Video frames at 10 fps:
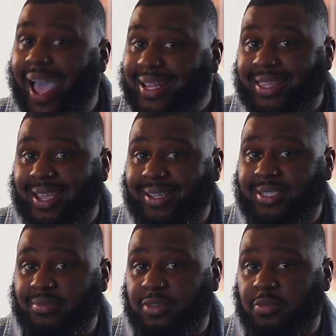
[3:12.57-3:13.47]
think tip
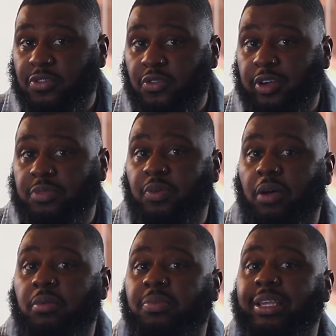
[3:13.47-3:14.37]
number 4 is
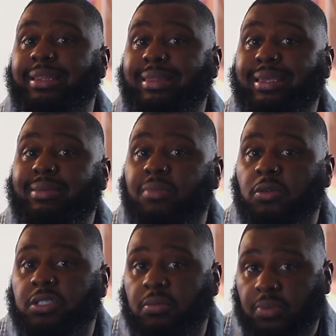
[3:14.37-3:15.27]
probably the
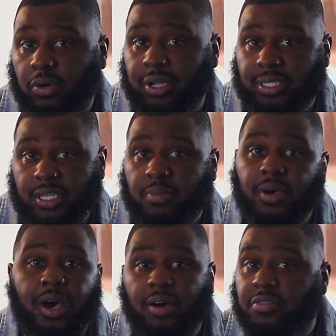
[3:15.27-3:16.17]
most important tip
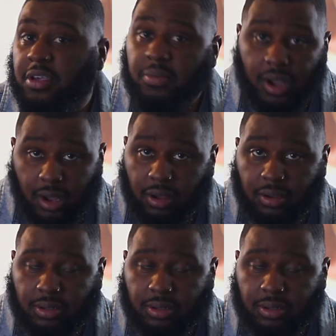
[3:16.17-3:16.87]
of them all.